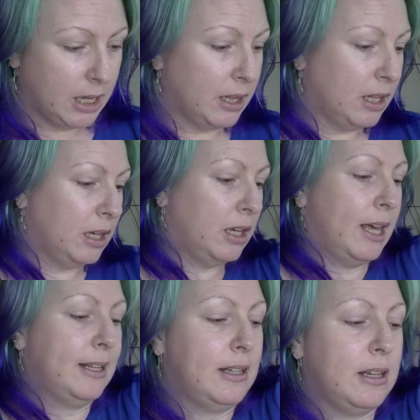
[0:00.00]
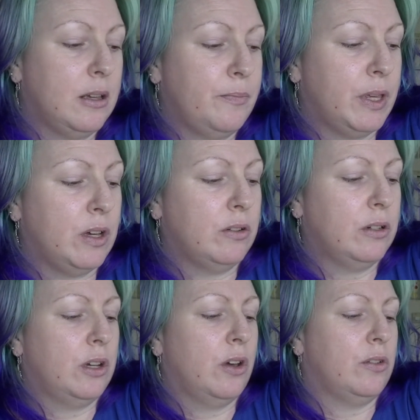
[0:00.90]
The Essie
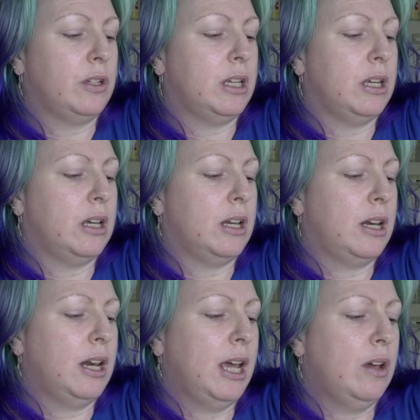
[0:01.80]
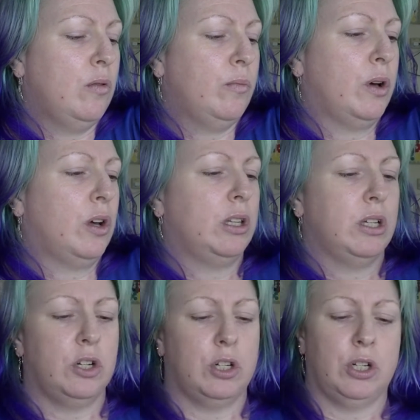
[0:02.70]
Beyond Cozy Nail
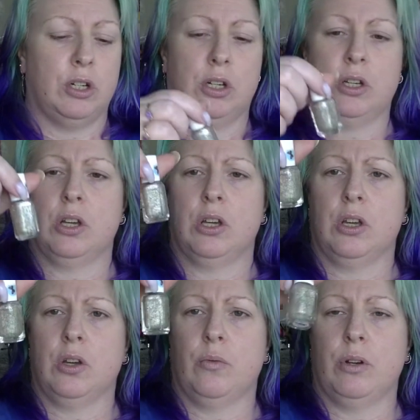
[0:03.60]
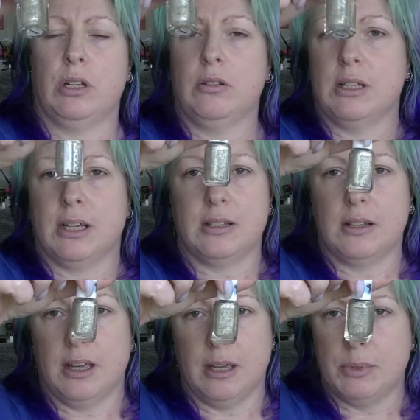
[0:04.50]
Polish, which looks like it's
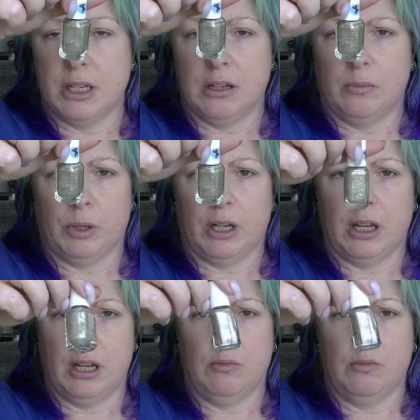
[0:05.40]
got heaps in it, but it